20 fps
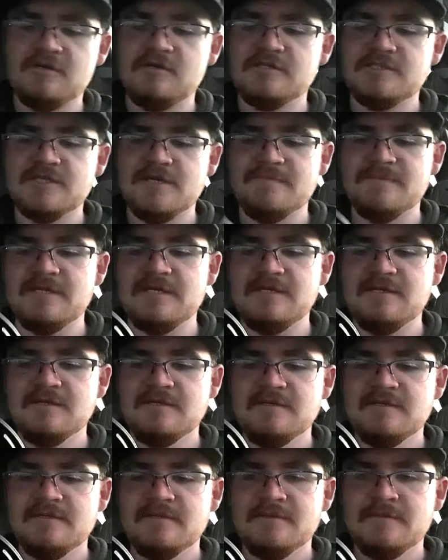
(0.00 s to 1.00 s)
or something.
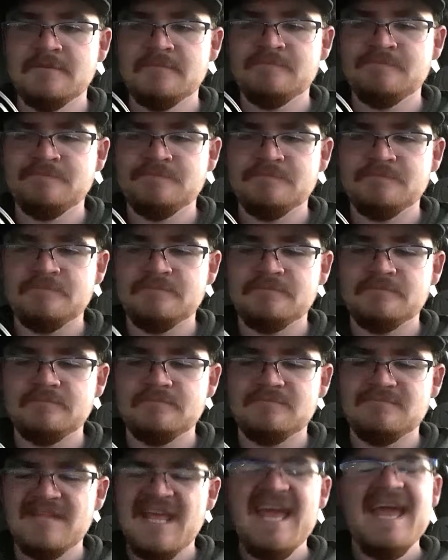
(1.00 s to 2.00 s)

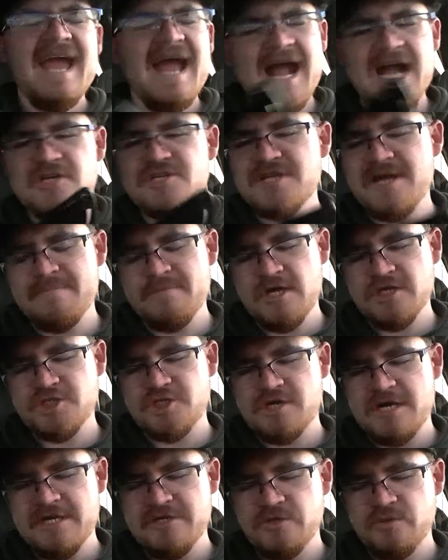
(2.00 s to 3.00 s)
Actually, I'm not
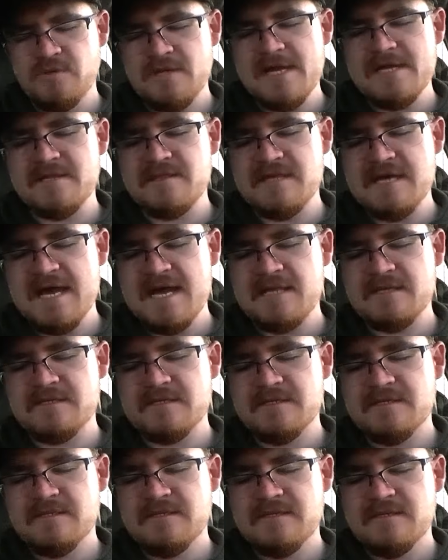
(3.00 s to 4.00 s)
sure I do like that.
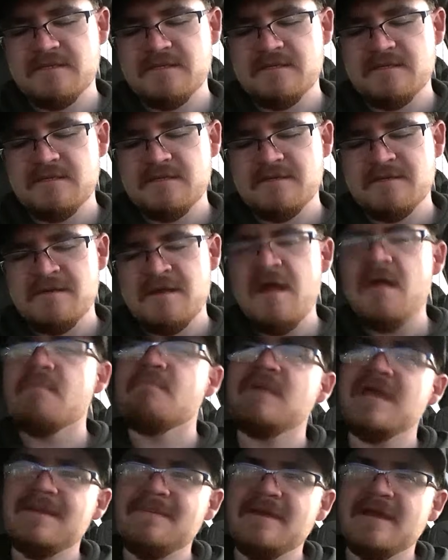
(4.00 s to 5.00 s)

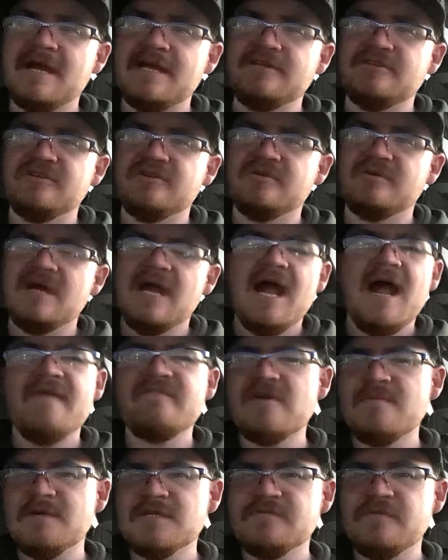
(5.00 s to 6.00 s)
Maybe I do. I've
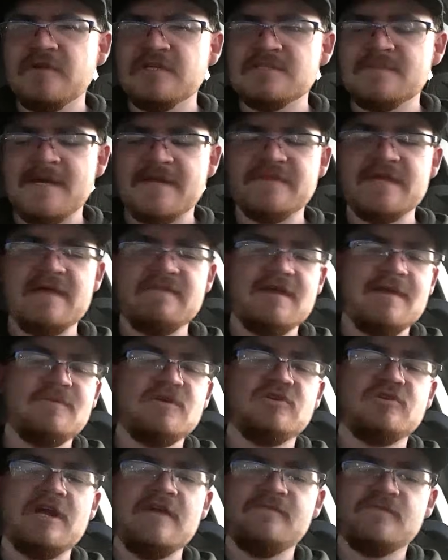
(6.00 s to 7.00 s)
got mixed feelings about that. That'd
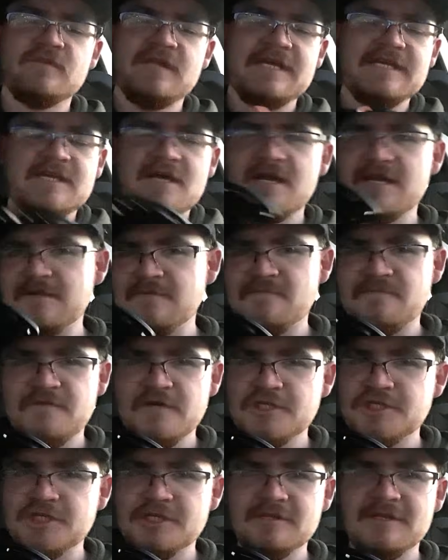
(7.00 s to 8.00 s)
be great for like cutting
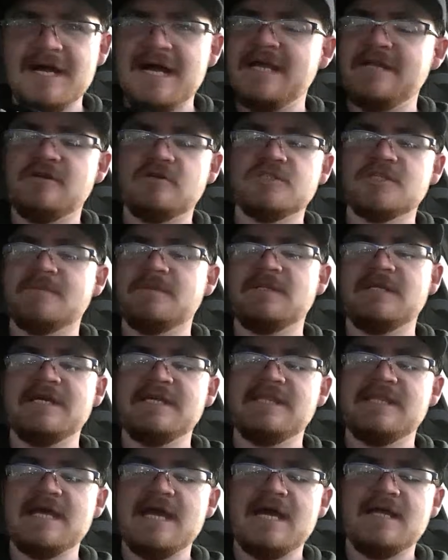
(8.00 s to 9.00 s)
fishing line or something
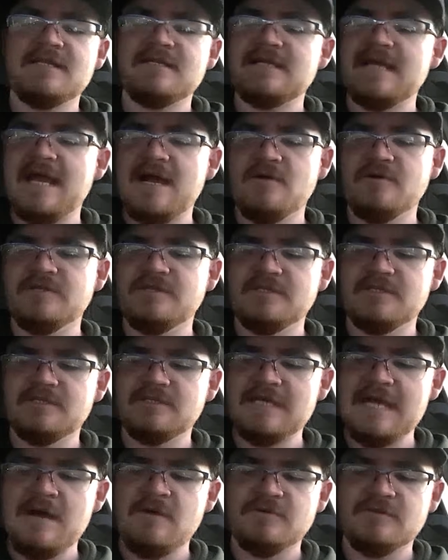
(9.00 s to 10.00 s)
like that out in
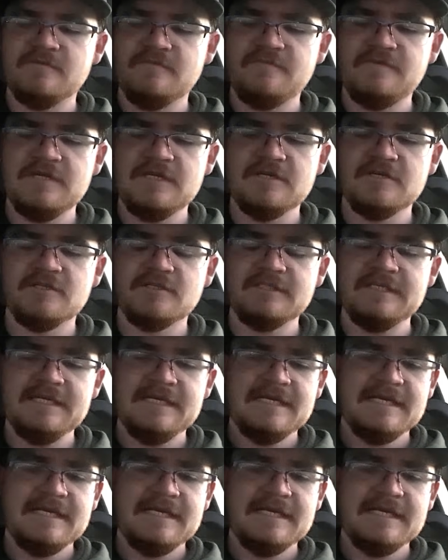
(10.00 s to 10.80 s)
the field,